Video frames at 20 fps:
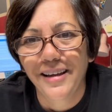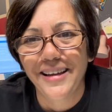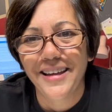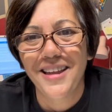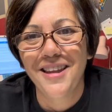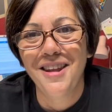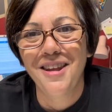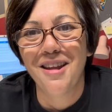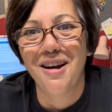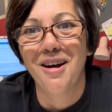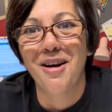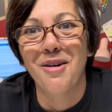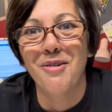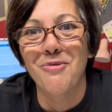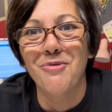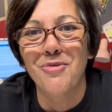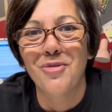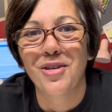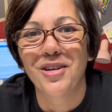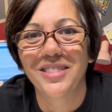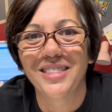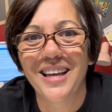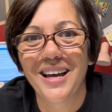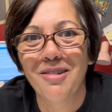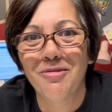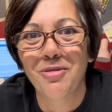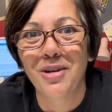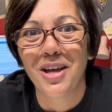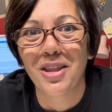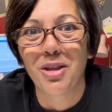and I want
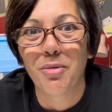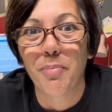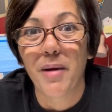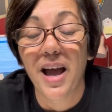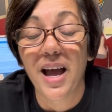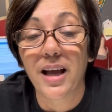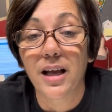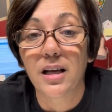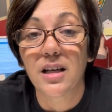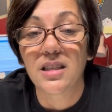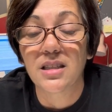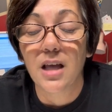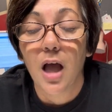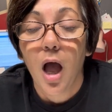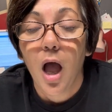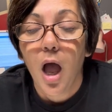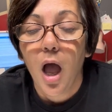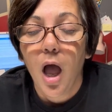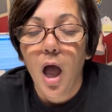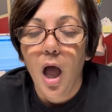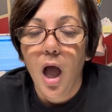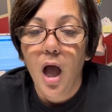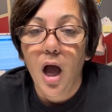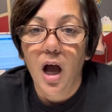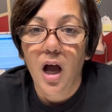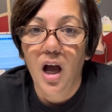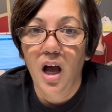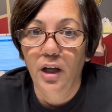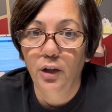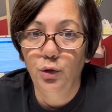that weather back because
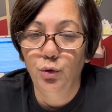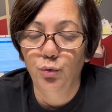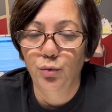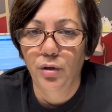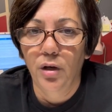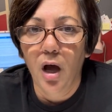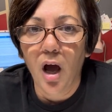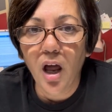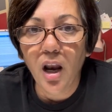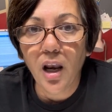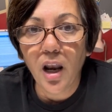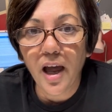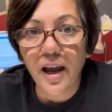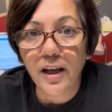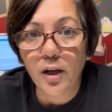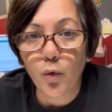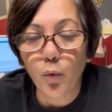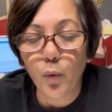I do not like